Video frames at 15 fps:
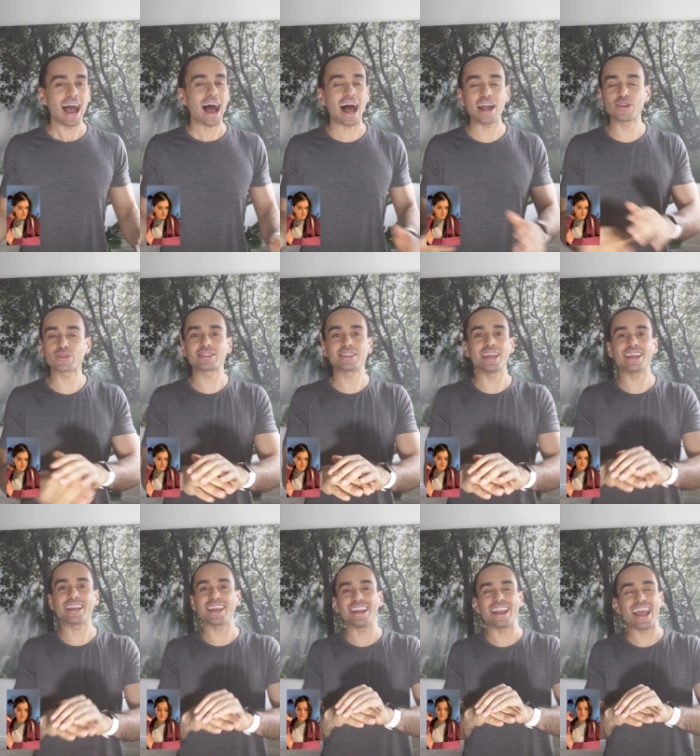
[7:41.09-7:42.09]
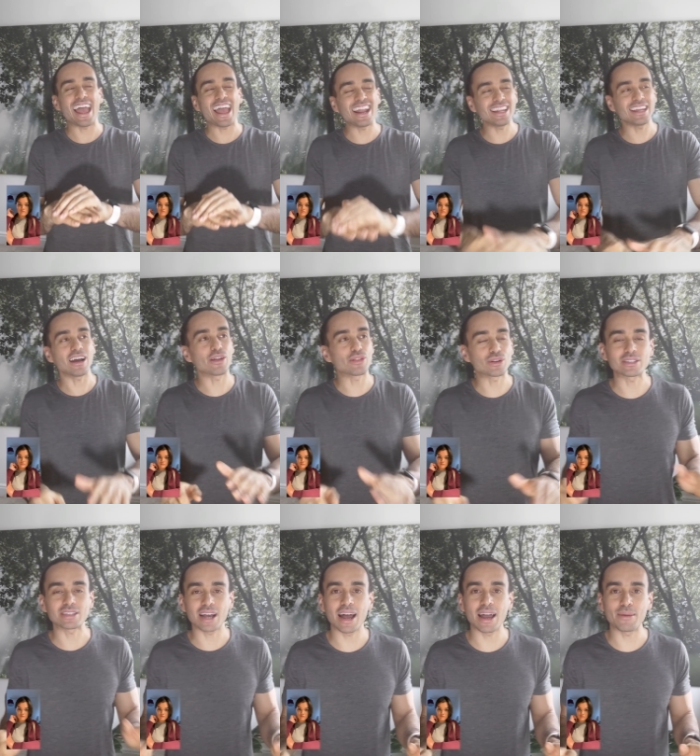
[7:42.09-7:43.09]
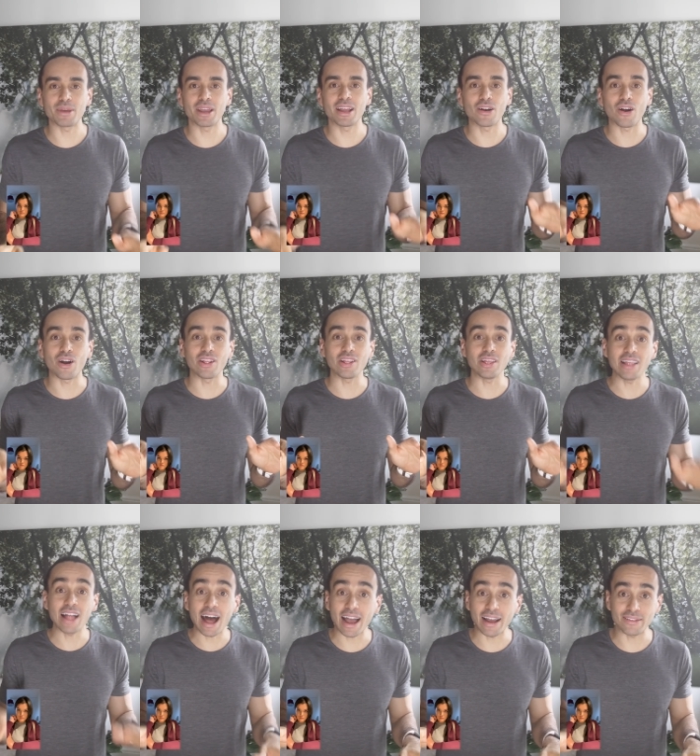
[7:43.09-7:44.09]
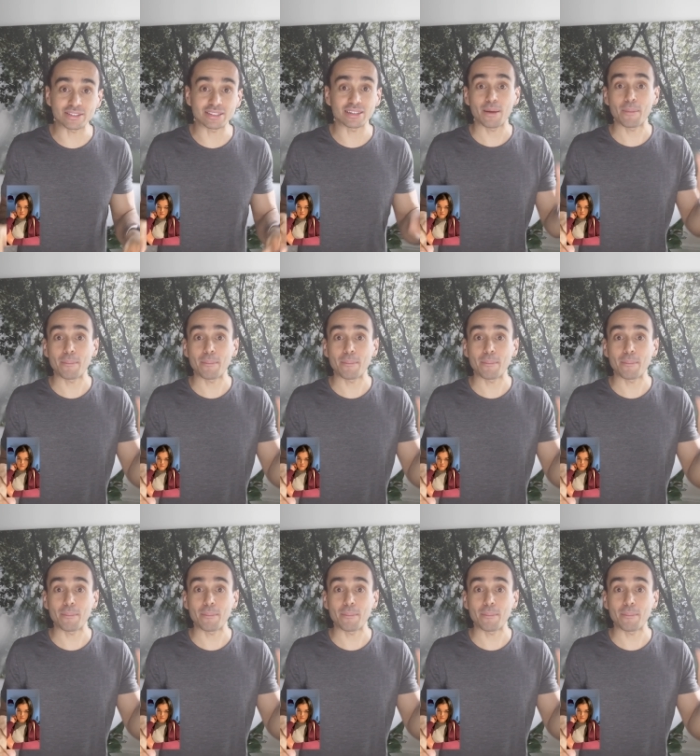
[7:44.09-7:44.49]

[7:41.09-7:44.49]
I don't think in any other time in our lives,